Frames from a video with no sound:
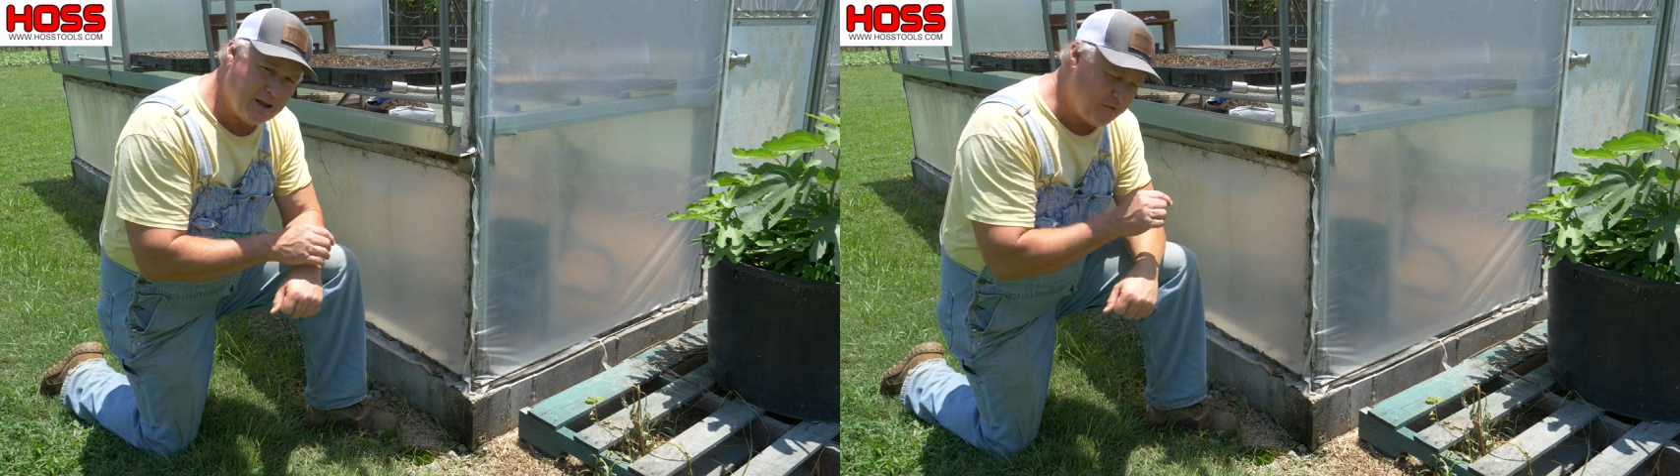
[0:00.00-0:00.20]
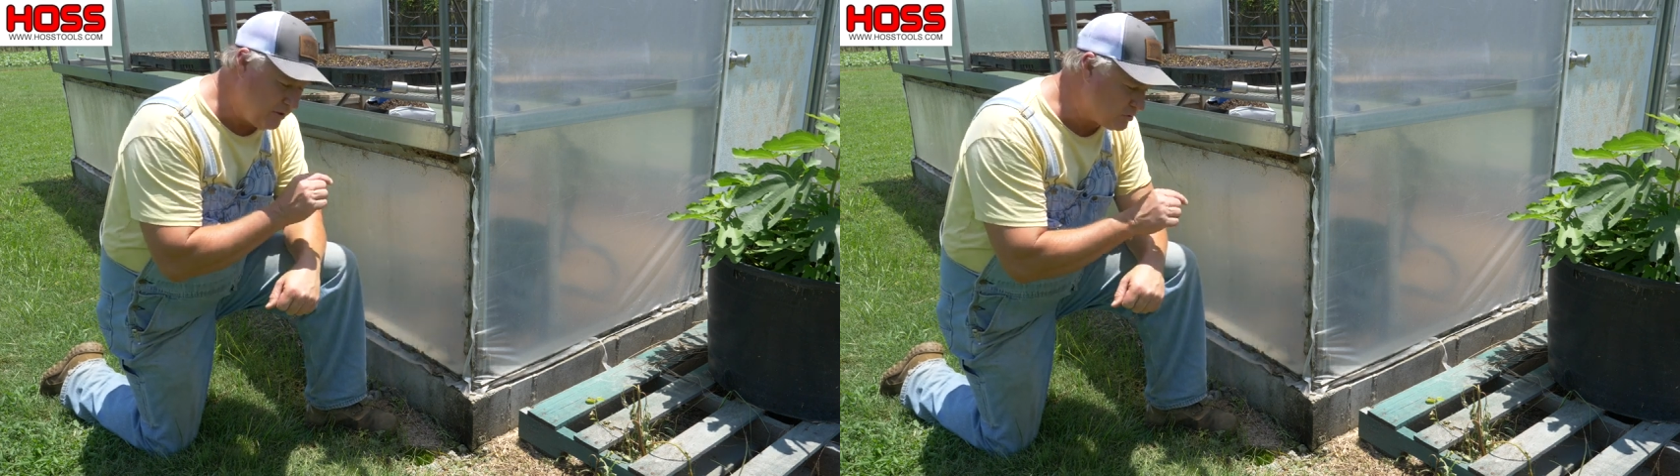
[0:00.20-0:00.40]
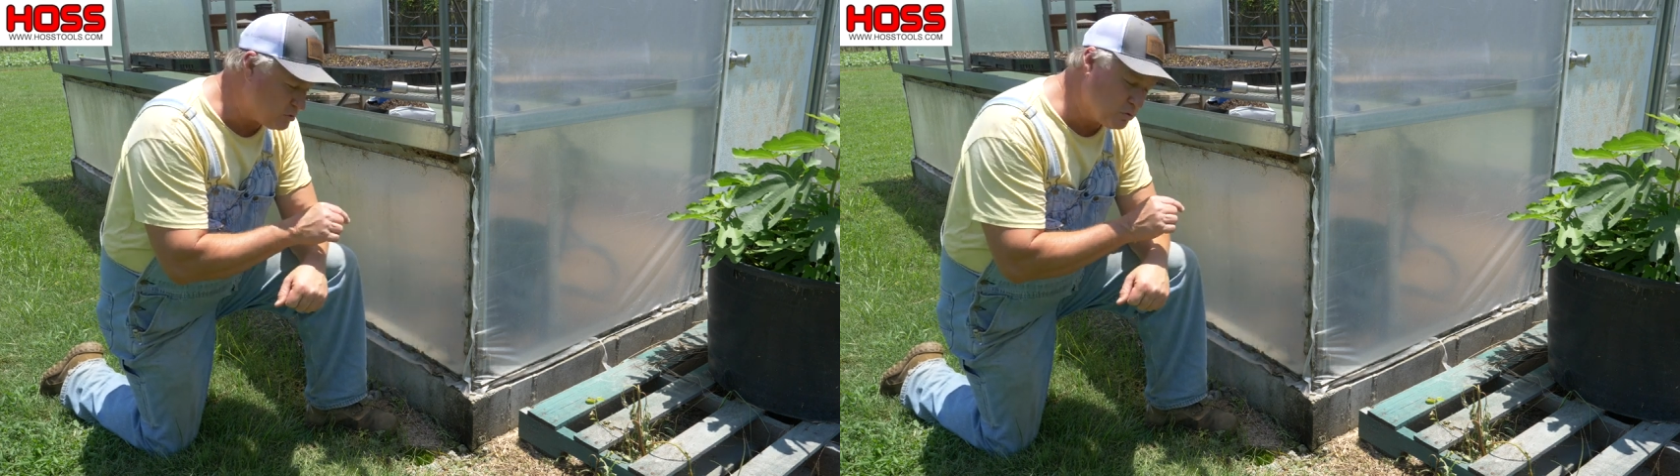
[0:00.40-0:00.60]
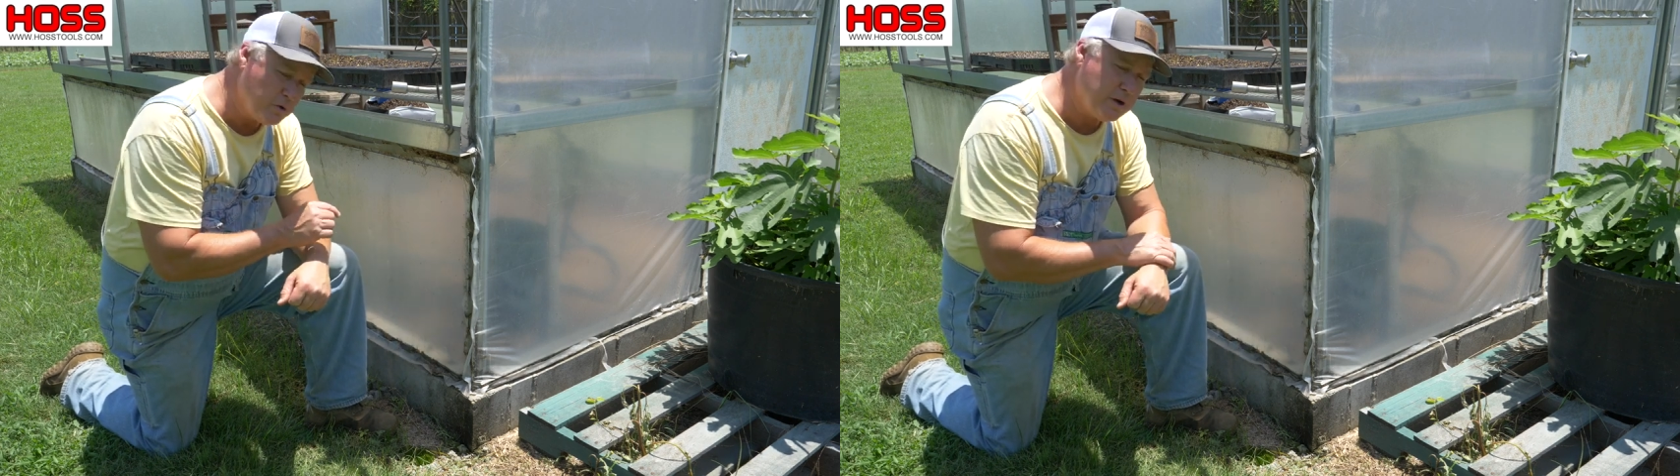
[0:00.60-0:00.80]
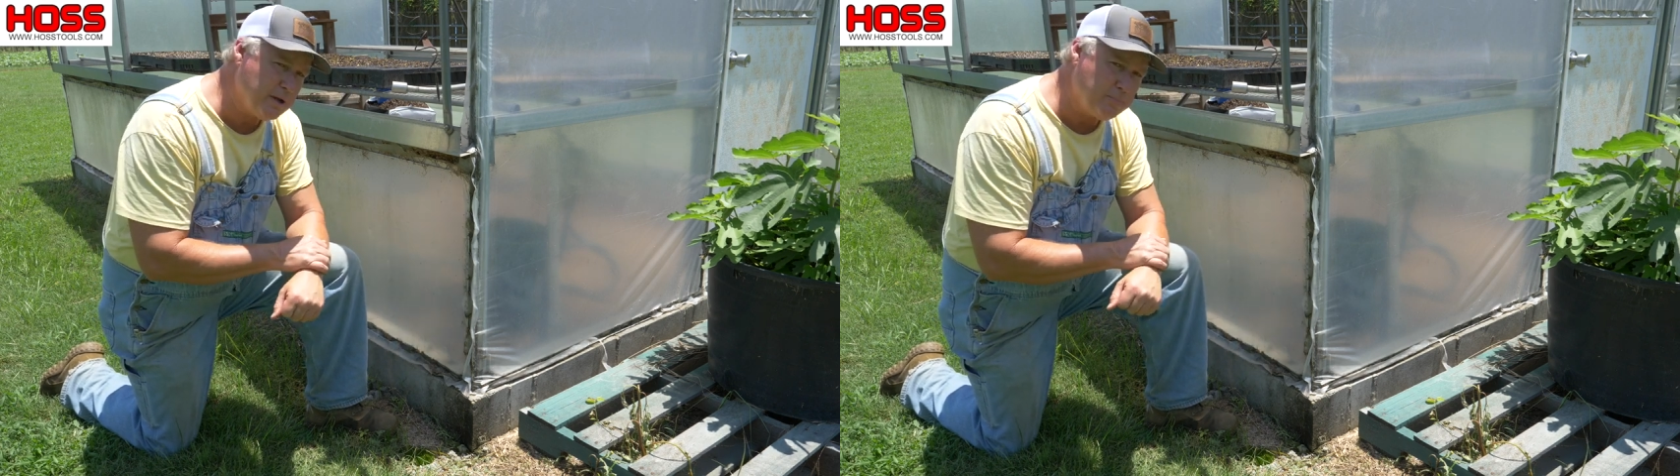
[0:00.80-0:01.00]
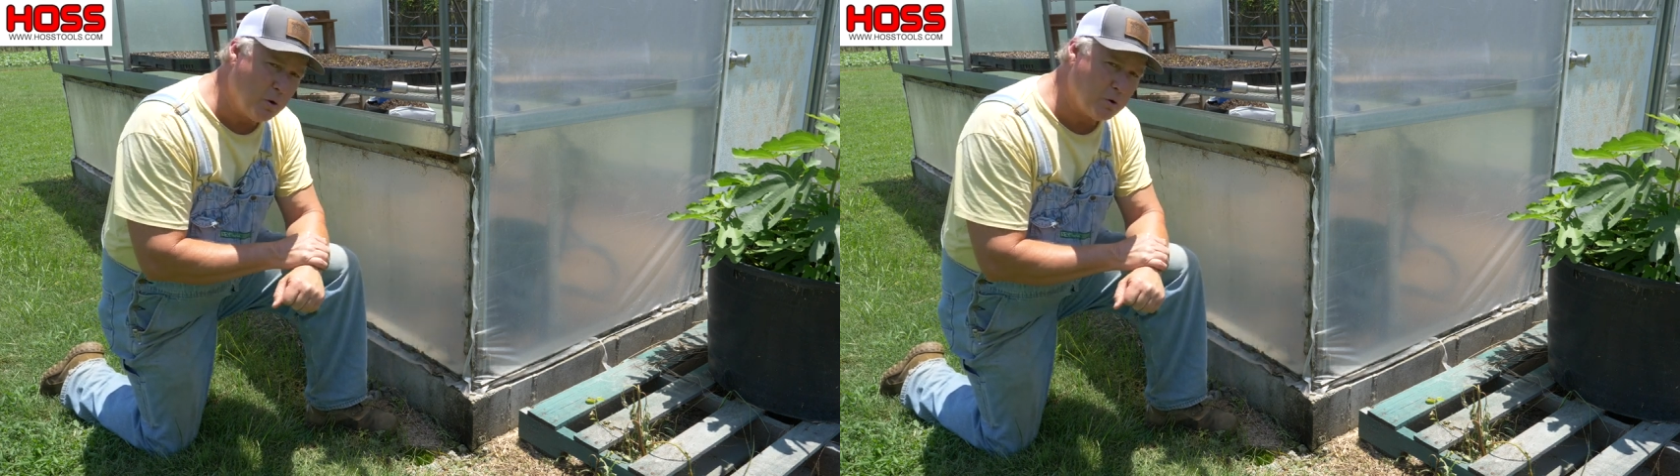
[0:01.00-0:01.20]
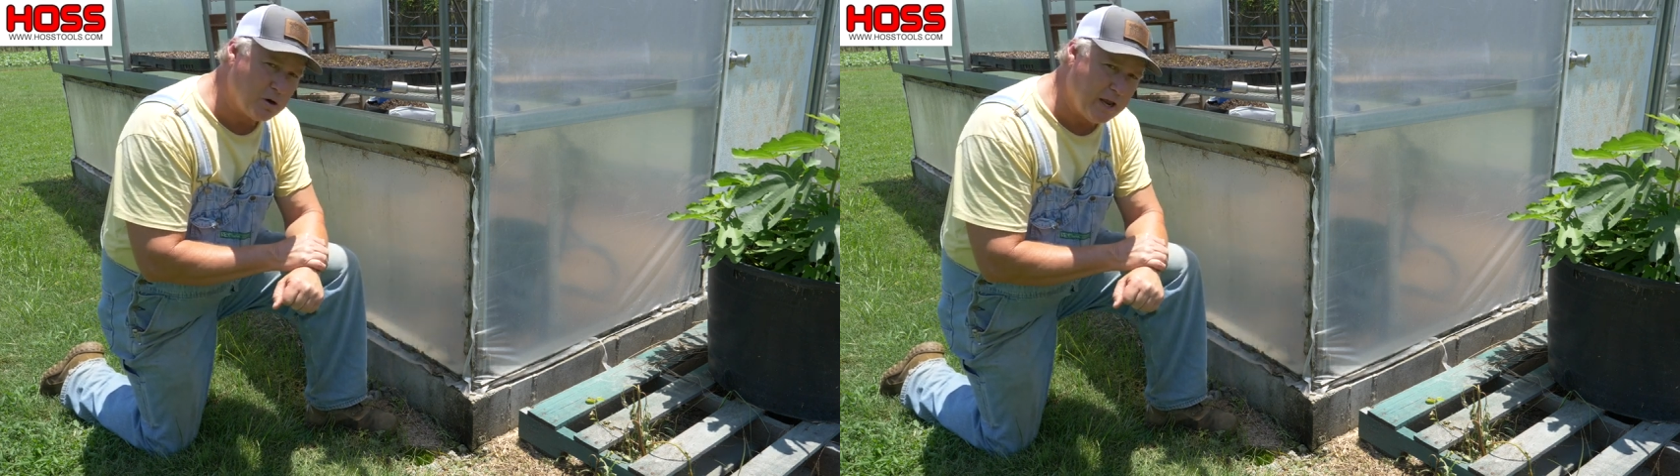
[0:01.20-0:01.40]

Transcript: And this was really important